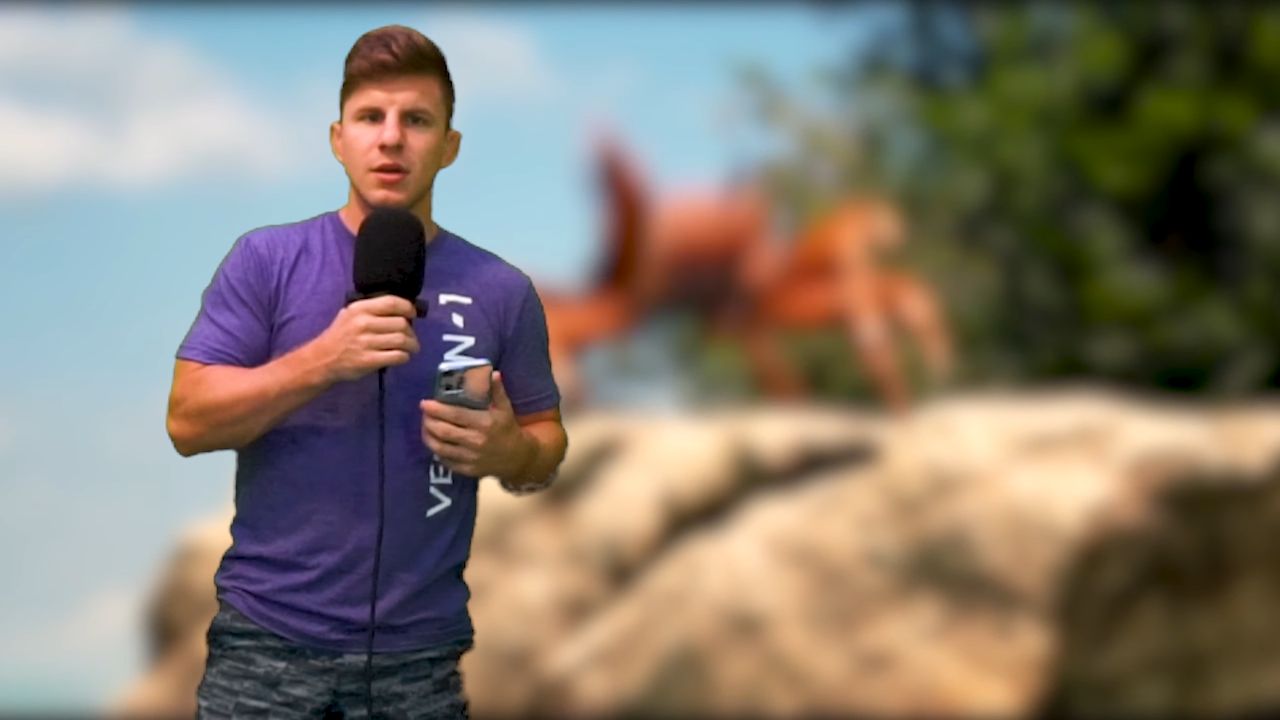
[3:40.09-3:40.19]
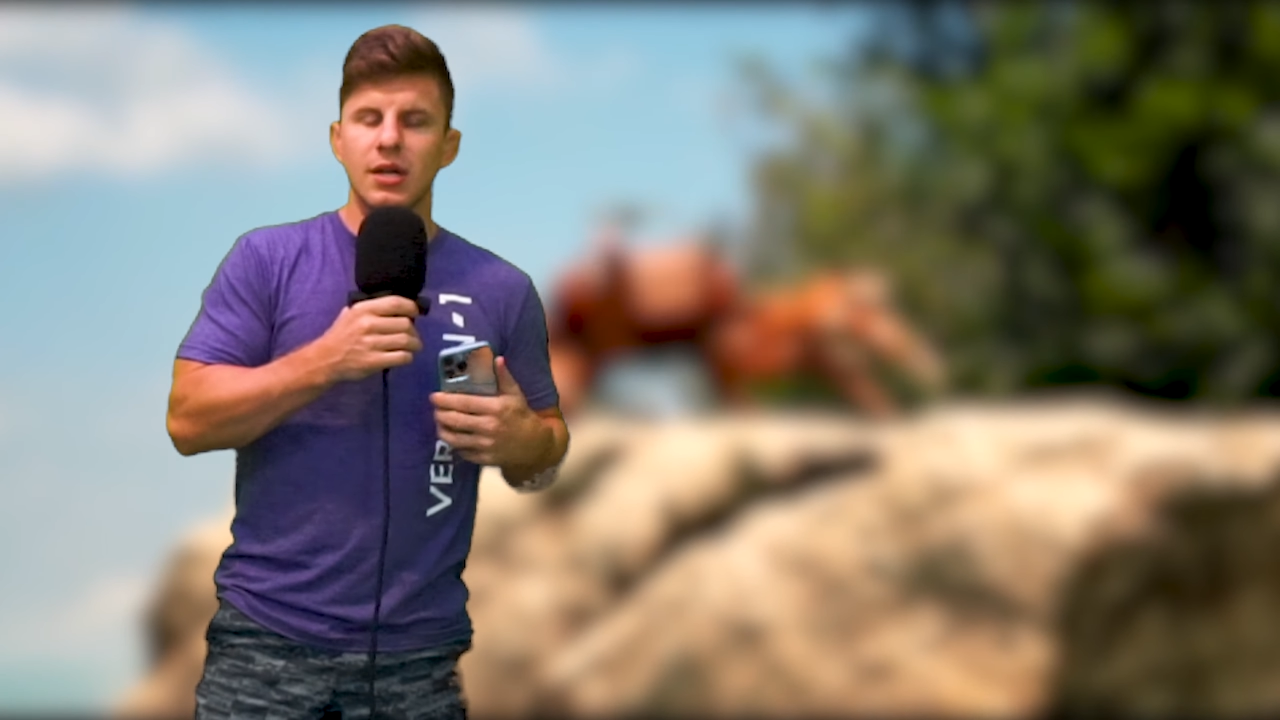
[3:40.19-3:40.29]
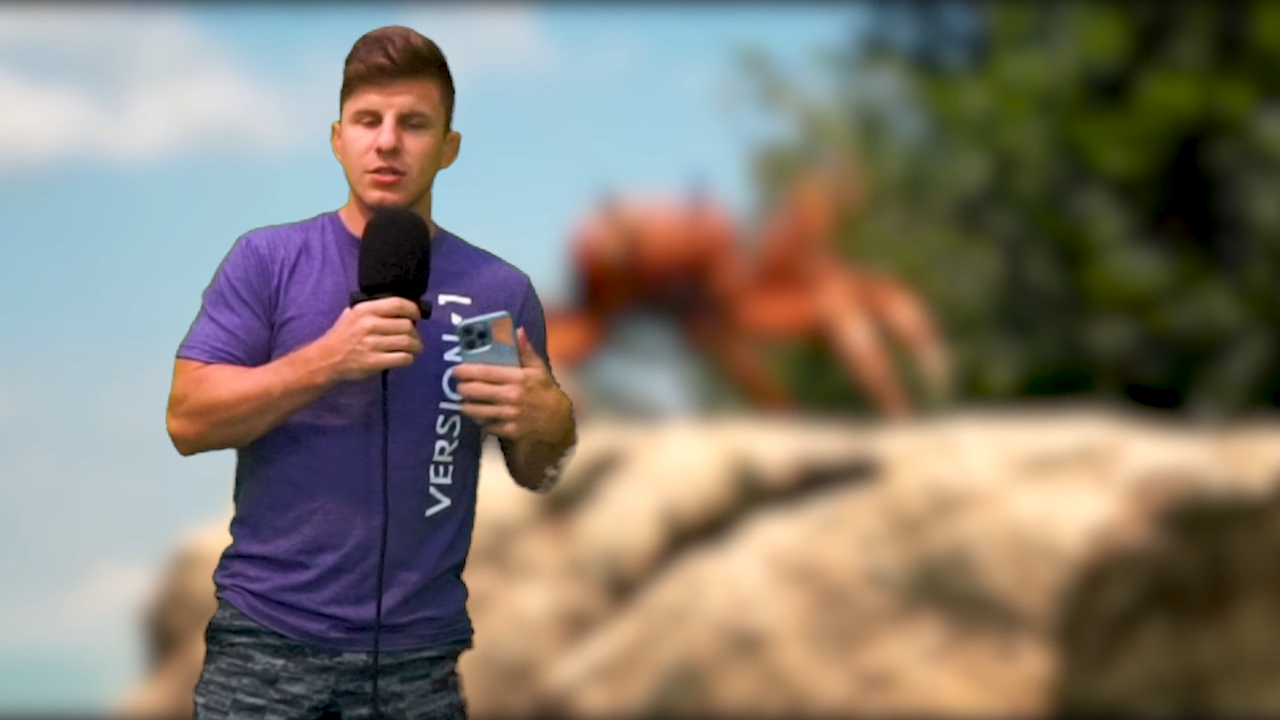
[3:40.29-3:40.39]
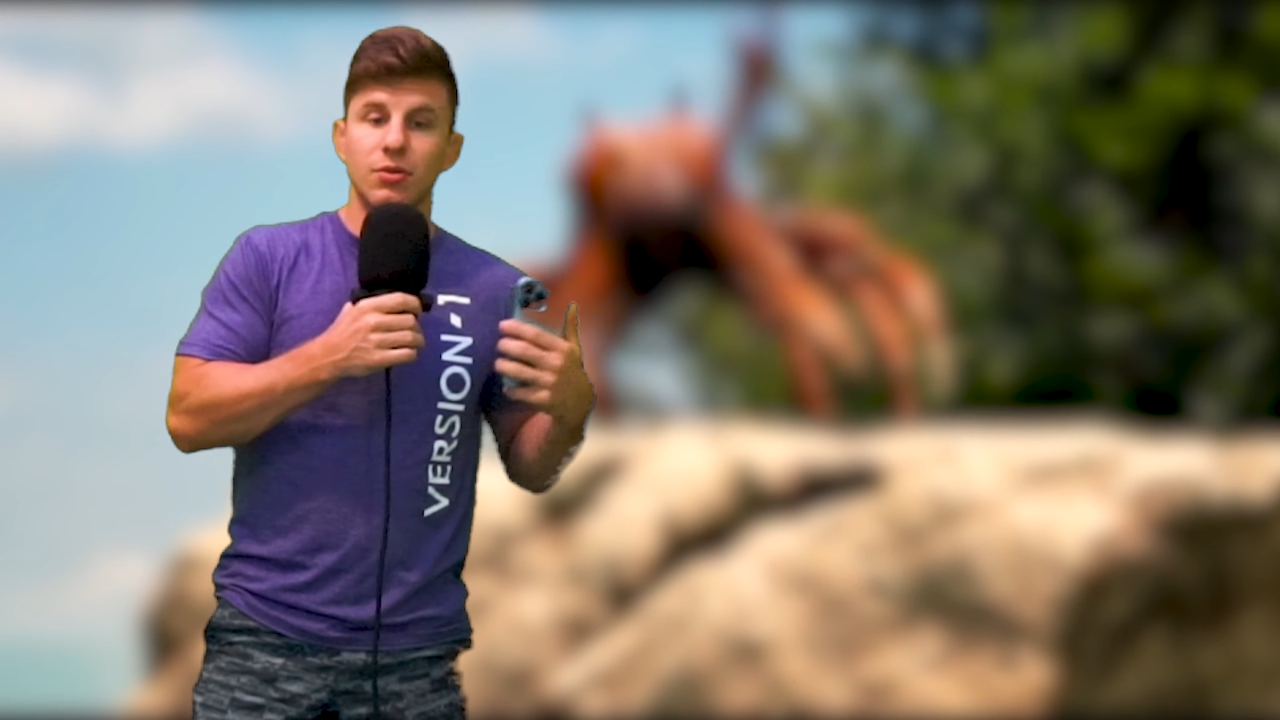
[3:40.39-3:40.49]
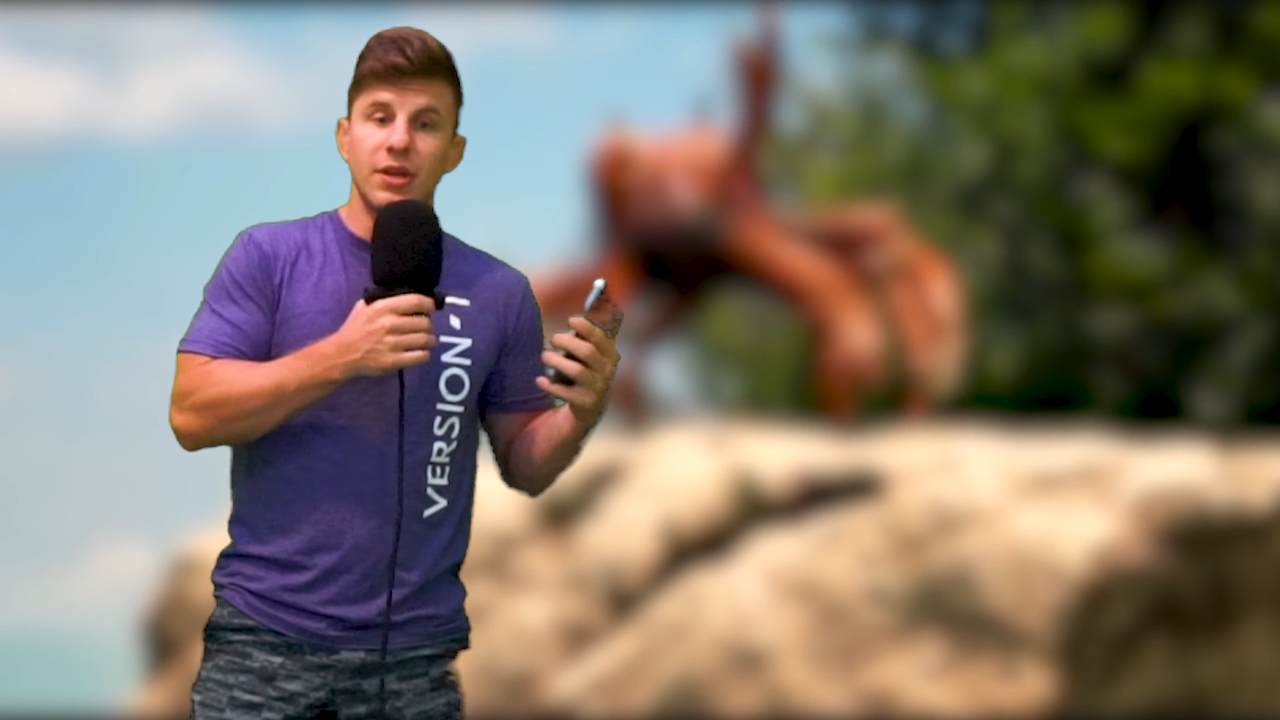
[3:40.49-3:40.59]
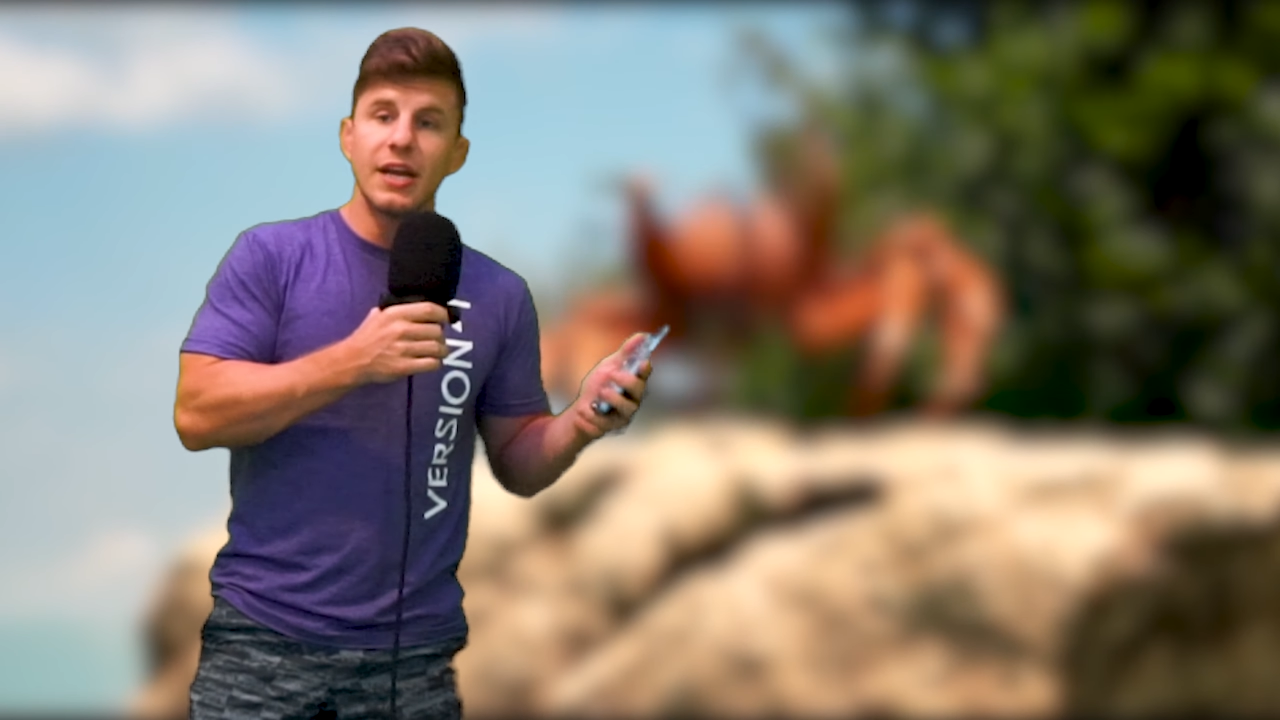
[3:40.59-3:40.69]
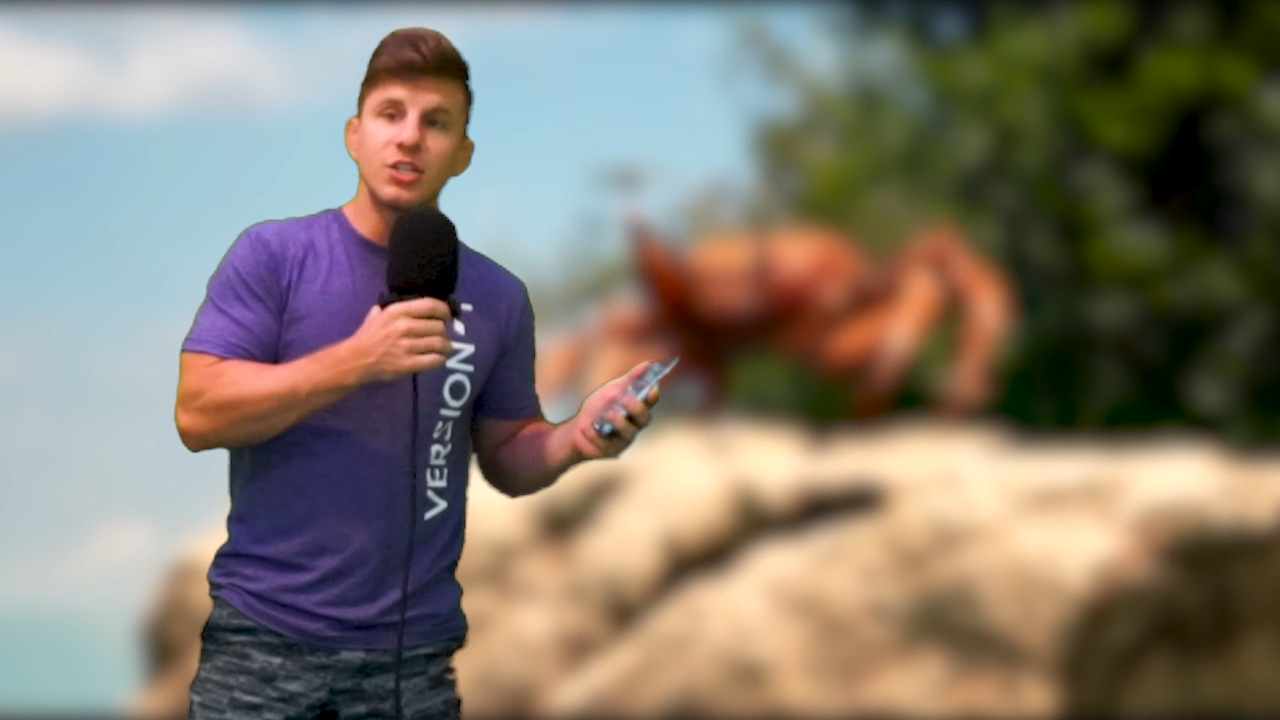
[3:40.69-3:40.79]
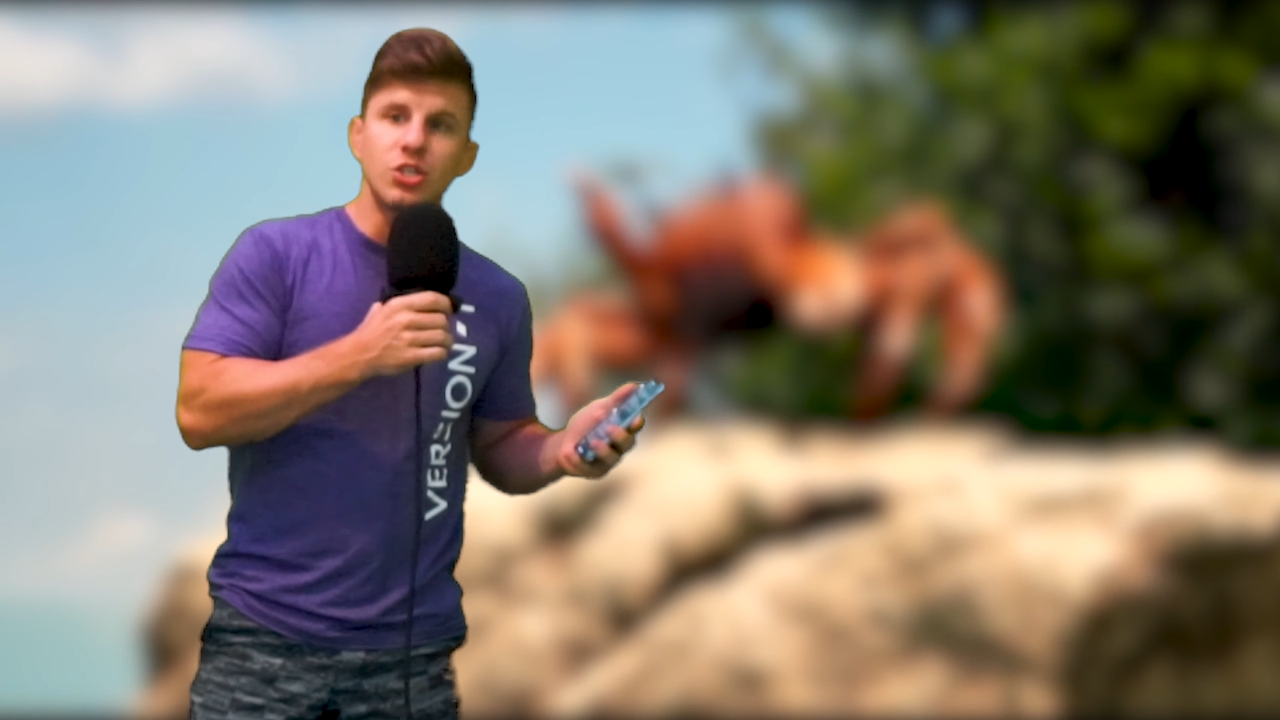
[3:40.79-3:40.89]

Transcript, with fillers: until the next